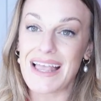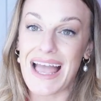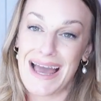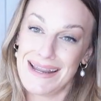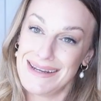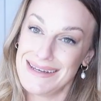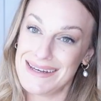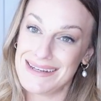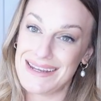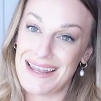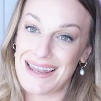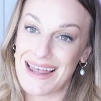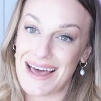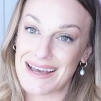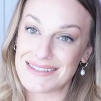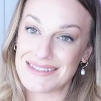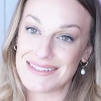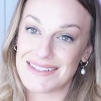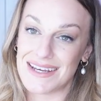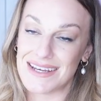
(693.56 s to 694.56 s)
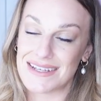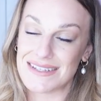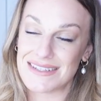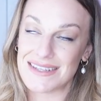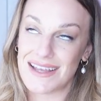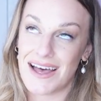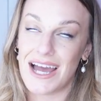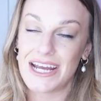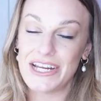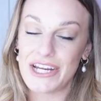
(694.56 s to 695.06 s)
and are going to last us.
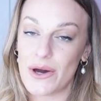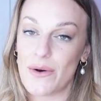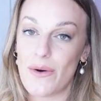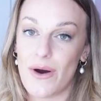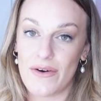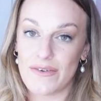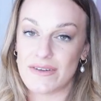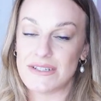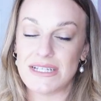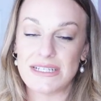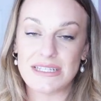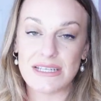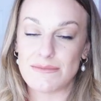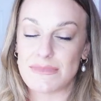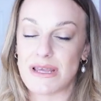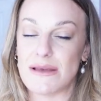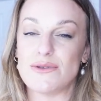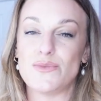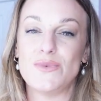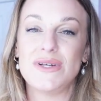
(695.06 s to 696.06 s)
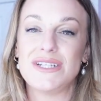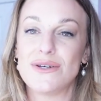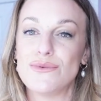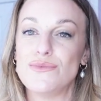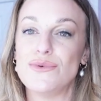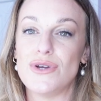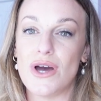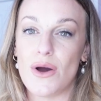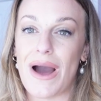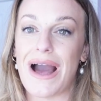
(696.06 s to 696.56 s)
I know obviously sometimes we don't
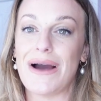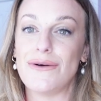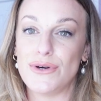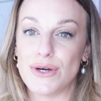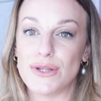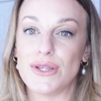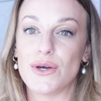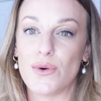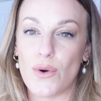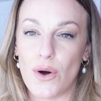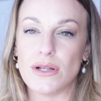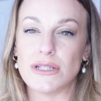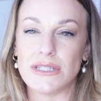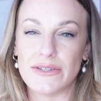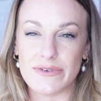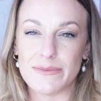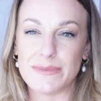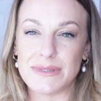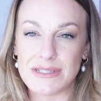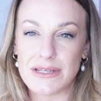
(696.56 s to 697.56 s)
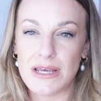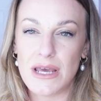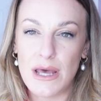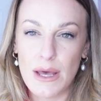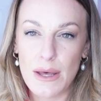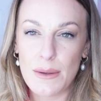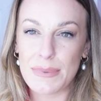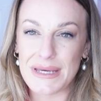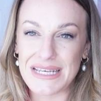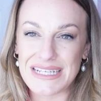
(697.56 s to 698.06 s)
know how good the quality of a
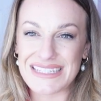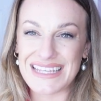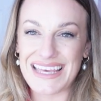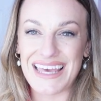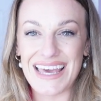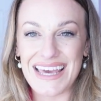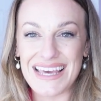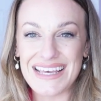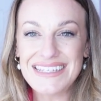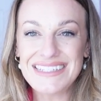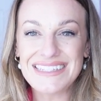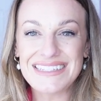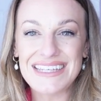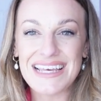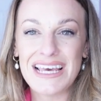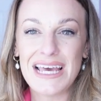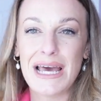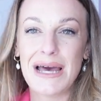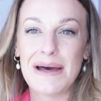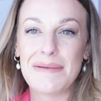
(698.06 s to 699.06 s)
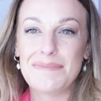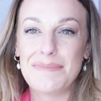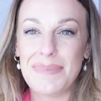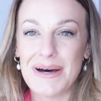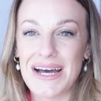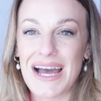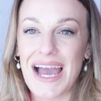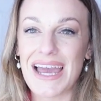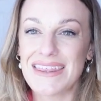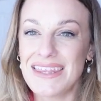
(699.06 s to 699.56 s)
piece is,
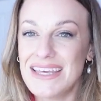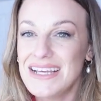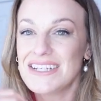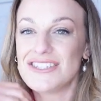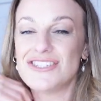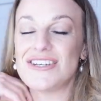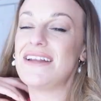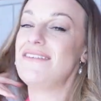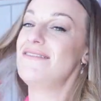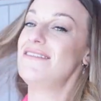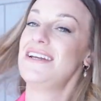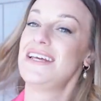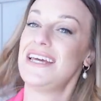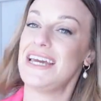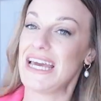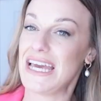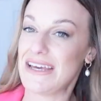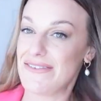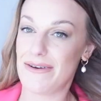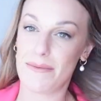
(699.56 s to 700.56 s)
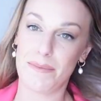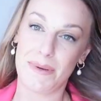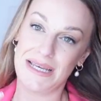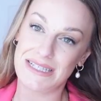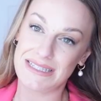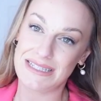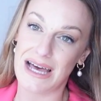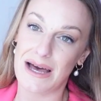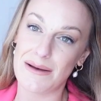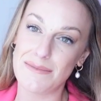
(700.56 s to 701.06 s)
but I think generally if a
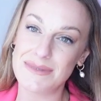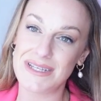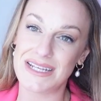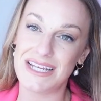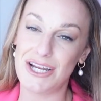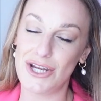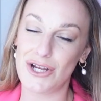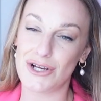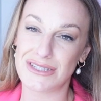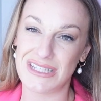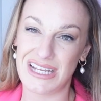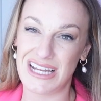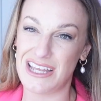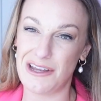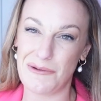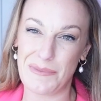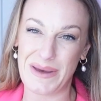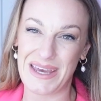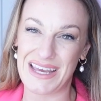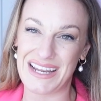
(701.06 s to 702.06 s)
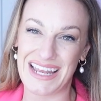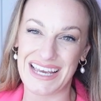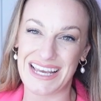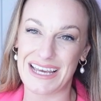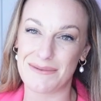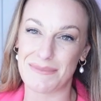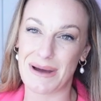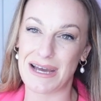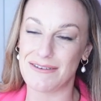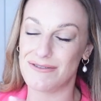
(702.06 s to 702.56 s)
piece comes and it looks a little bit like
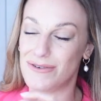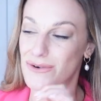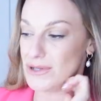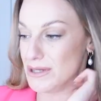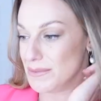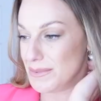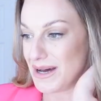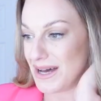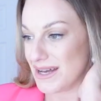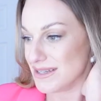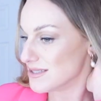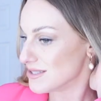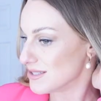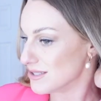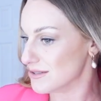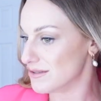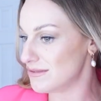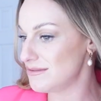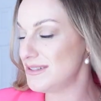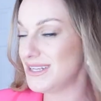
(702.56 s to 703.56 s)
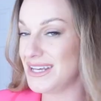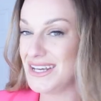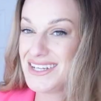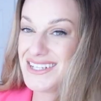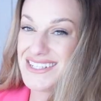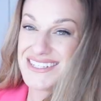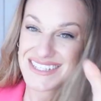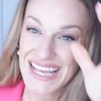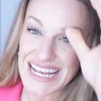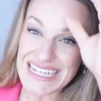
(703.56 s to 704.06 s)
it might fall apart soon,
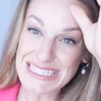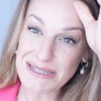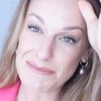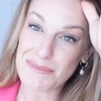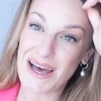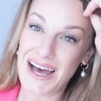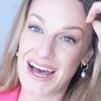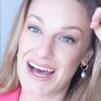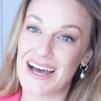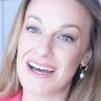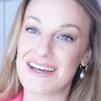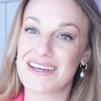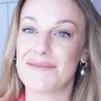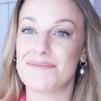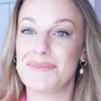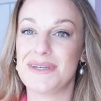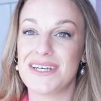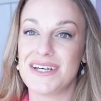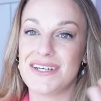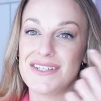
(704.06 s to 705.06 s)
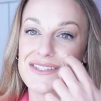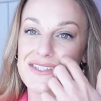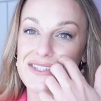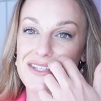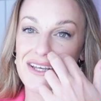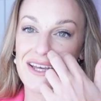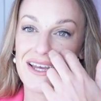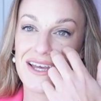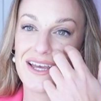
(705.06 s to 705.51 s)
send it back, because